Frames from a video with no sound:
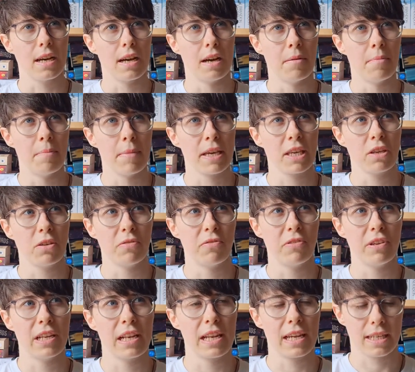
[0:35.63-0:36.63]
make you
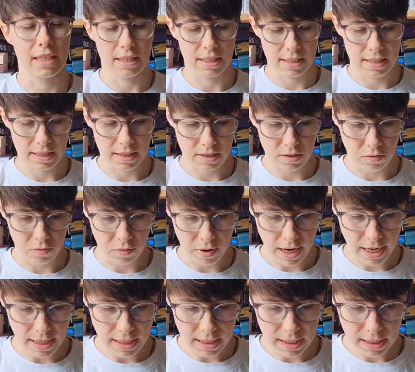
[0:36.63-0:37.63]
feel like
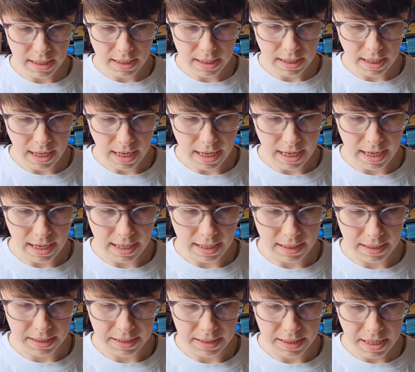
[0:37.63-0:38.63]
disintegrated,
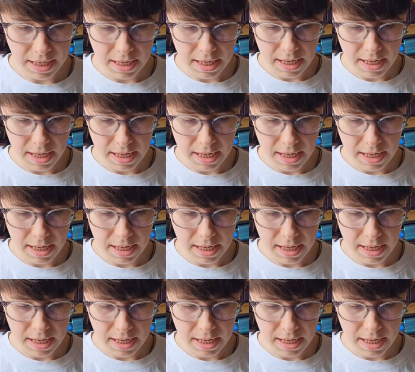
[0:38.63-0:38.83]
and